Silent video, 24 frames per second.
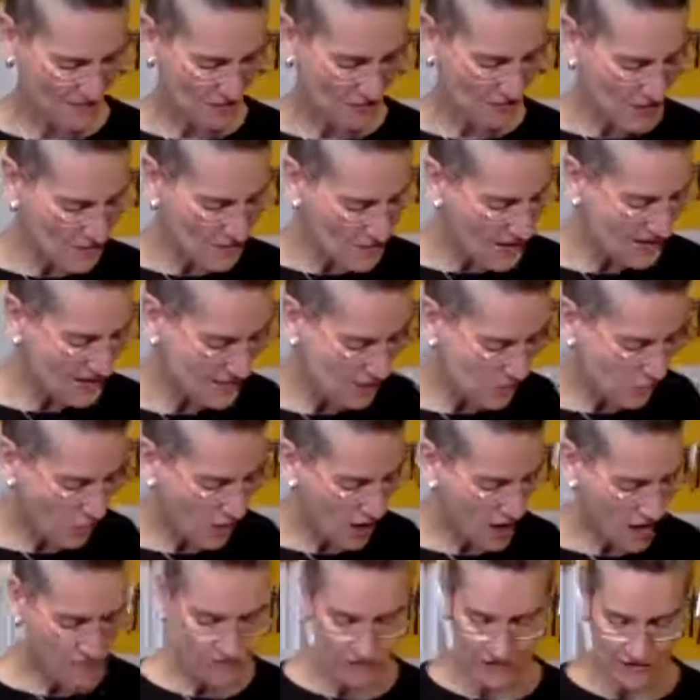we're gonna make some
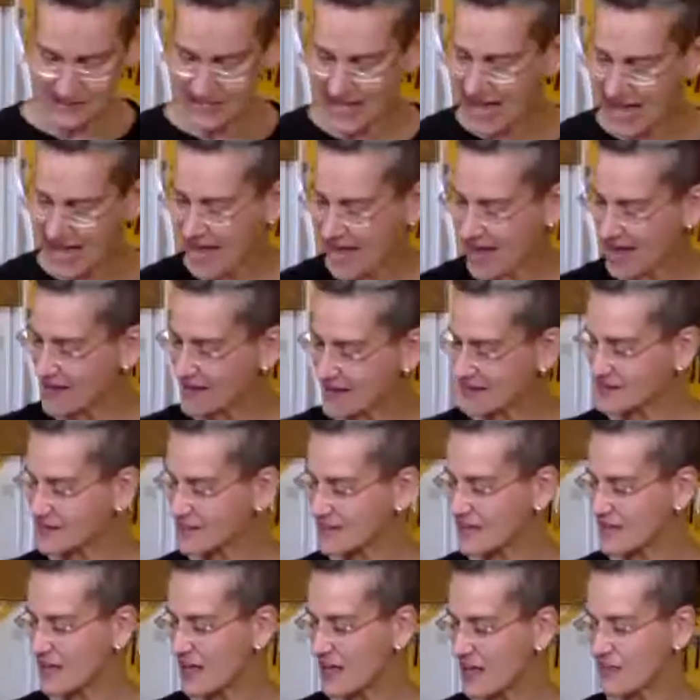waffles, and
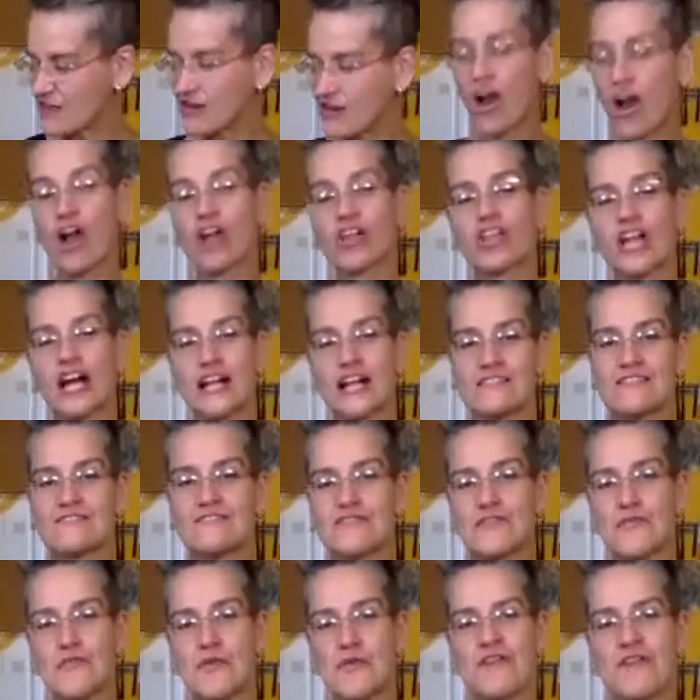there are lots of
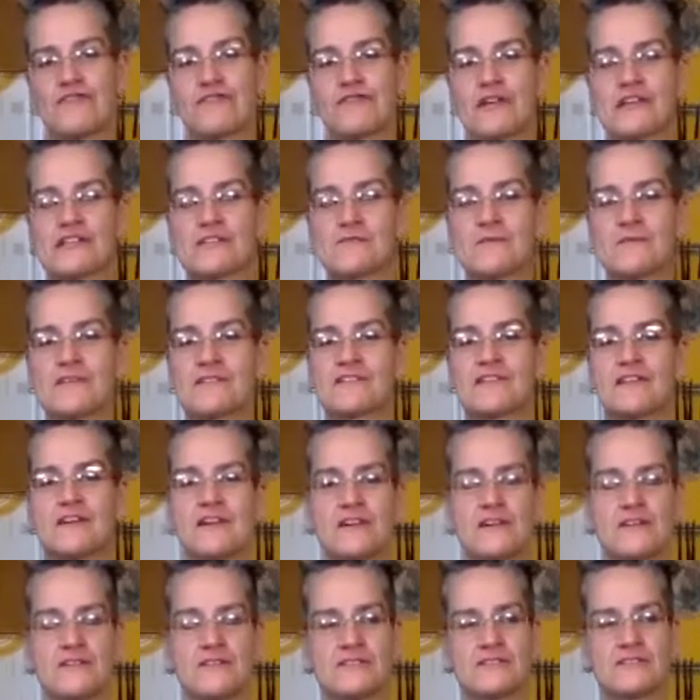different waffle recipes.
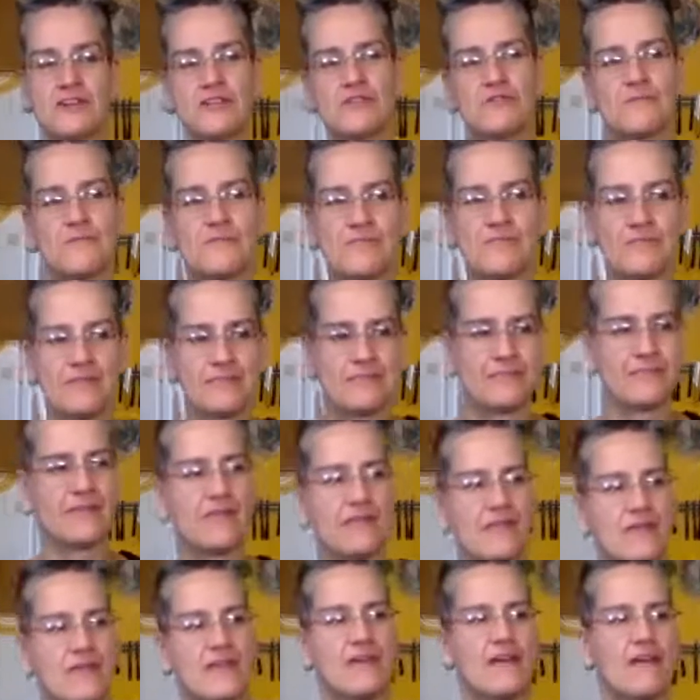So
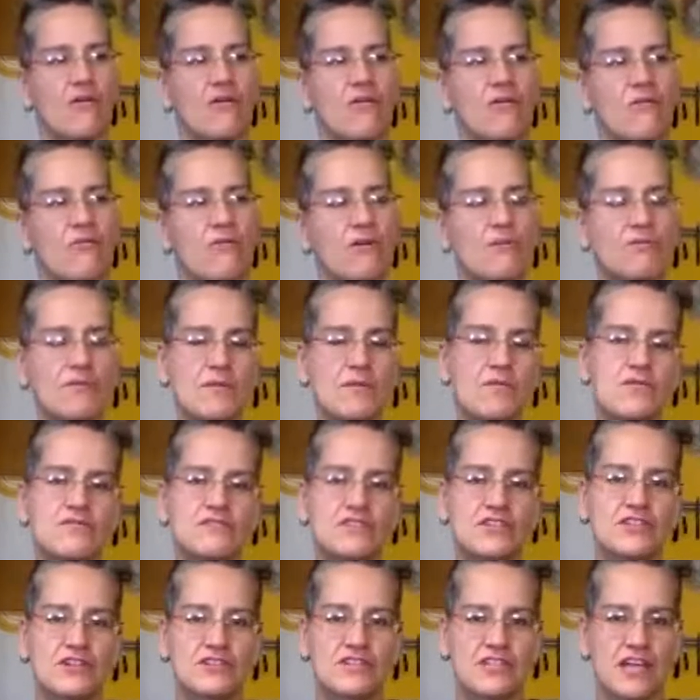when we moved
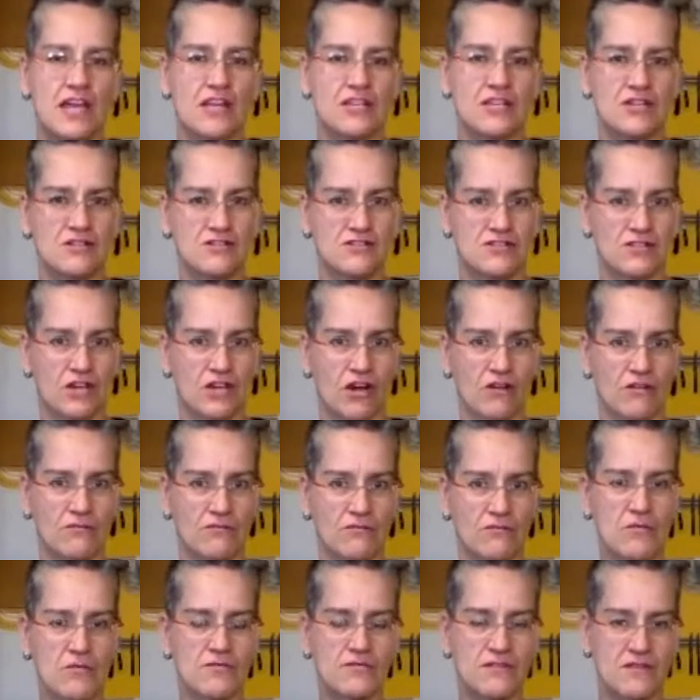here 10 years ago, we
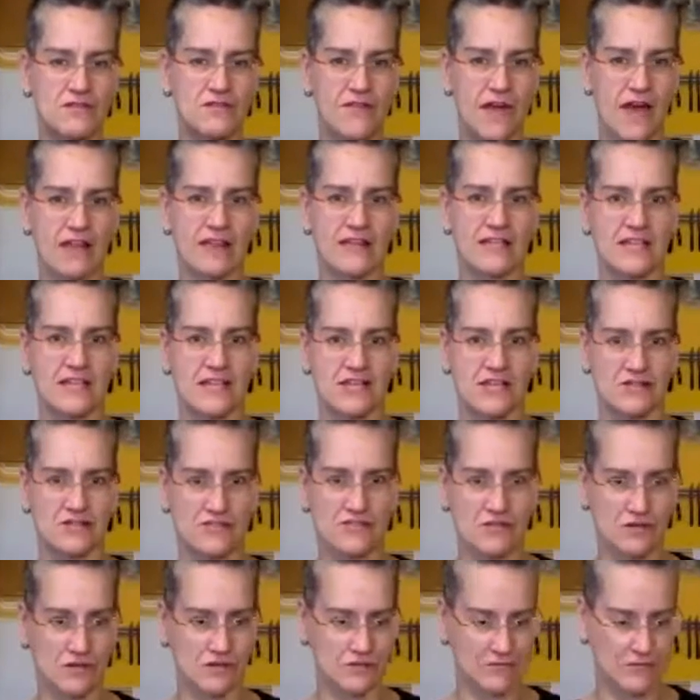moved to the Valley 10 years
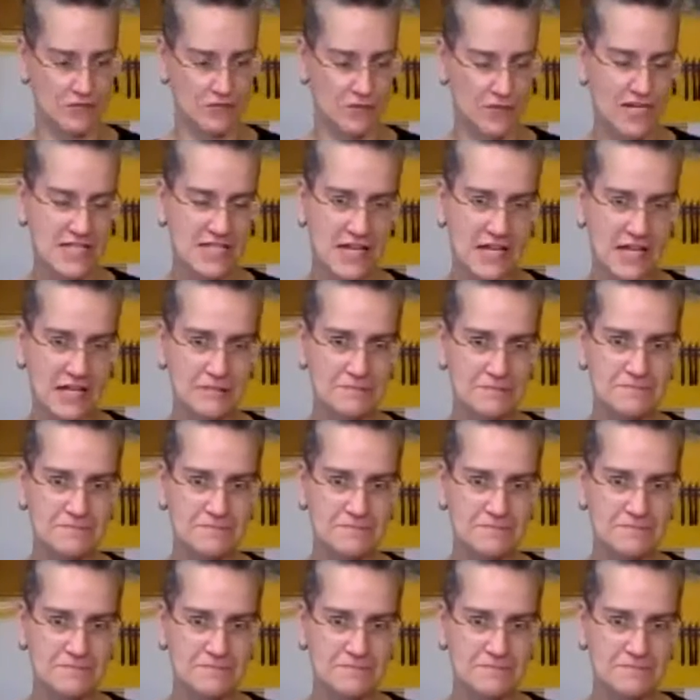ago in 2010.